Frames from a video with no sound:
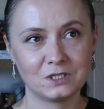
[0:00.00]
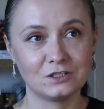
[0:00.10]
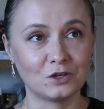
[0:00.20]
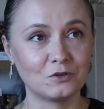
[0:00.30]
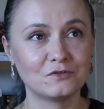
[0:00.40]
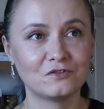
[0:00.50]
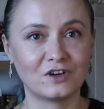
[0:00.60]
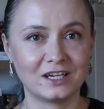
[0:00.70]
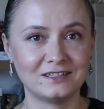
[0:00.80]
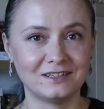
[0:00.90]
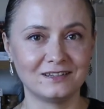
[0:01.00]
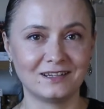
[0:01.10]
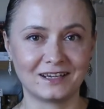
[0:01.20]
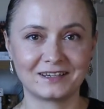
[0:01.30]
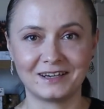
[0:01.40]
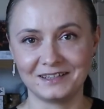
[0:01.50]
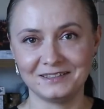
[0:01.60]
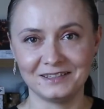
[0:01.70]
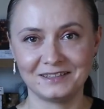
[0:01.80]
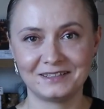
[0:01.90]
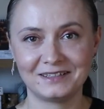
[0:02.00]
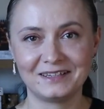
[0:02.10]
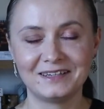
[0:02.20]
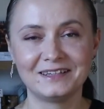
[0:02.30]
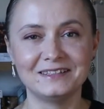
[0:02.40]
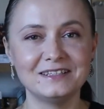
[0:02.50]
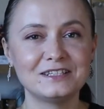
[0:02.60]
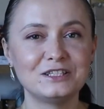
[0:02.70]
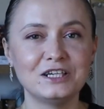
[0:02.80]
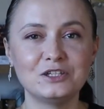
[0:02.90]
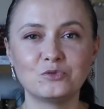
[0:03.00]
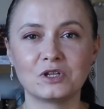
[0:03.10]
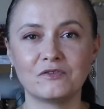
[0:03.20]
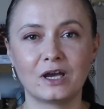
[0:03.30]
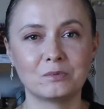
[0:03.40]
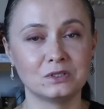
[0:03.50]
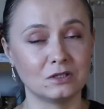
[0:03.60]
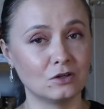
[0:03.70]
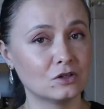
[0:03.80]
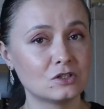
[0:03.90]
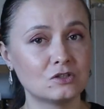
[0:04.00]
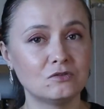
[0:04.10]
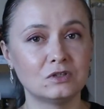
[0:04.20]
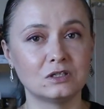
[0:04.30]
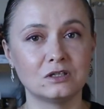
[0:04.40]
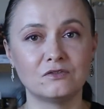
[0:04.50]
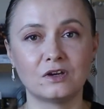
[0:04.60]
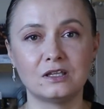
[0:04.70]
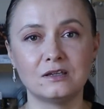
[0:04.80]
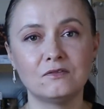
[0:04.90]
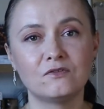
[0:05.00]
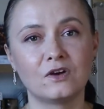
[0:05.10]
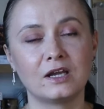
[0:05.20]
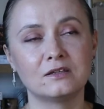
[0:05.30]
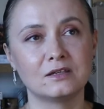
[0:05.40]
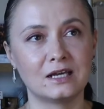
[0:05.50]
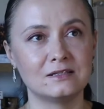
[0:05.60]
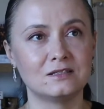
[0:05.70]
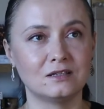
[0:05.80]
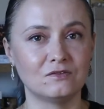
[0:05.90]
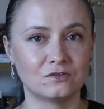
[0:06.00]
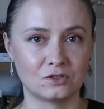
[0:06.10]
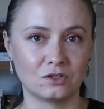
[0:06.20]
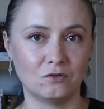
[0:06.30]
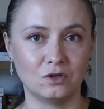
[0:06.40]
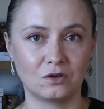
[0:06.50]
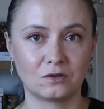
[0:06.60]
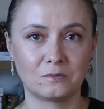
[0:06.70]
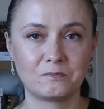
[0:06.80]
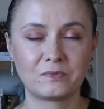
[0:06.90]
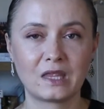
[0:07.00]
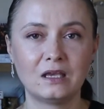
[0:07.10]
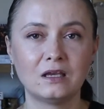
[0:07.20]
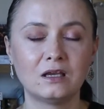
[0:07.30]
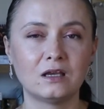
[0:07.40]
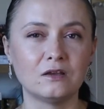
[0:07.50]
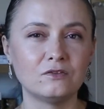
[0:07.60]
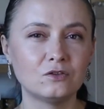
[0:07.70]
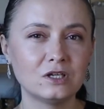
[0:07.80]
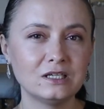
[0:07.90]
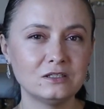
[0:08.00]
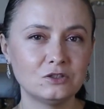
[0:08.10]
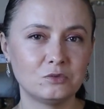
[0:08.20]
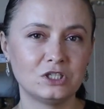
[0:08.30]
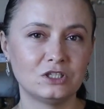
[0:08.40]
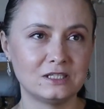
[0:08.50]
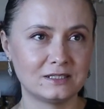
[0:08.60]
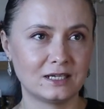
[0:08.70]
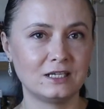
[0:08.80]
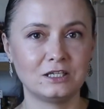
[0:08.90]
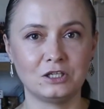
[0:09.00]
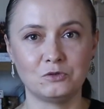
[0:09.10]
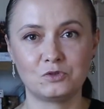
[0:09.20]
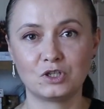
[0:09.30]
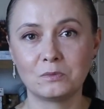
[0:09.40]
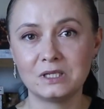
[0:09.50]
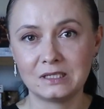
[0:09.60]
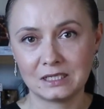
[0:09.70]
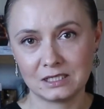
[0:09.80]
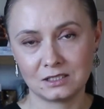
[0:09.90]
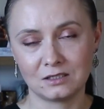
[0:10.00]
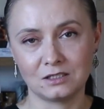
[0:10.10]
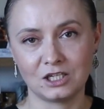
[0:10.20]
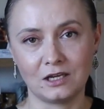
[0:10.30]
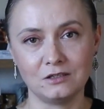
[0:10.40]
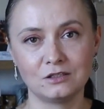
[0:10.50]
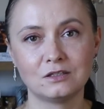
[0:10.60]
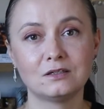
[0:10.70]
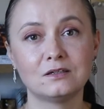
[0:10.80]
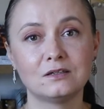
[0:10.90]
don't fight it like I did. This change would have happened a lot sooner if I didn't fight against it for so long. If your intuition is telling you something needs to change,